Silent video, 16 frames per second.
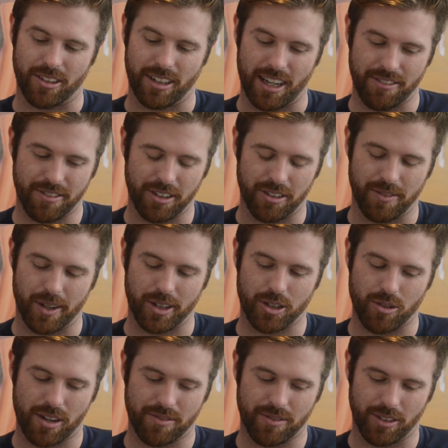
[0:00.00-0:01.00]
I feel very
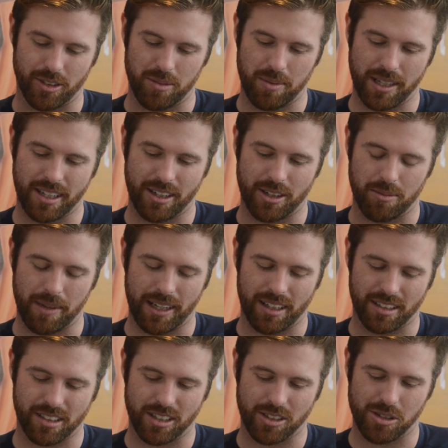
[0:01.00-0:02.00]
grateful to be here, meeting
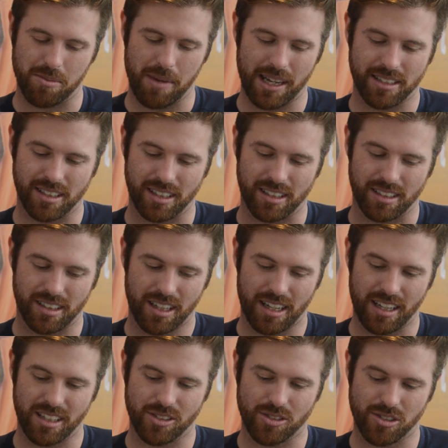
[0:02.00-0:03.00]
such amazing and
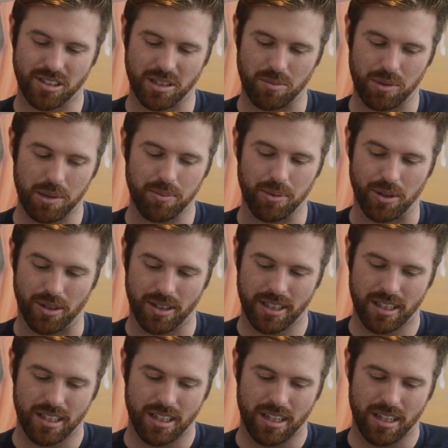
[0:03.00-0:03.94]
interesting people.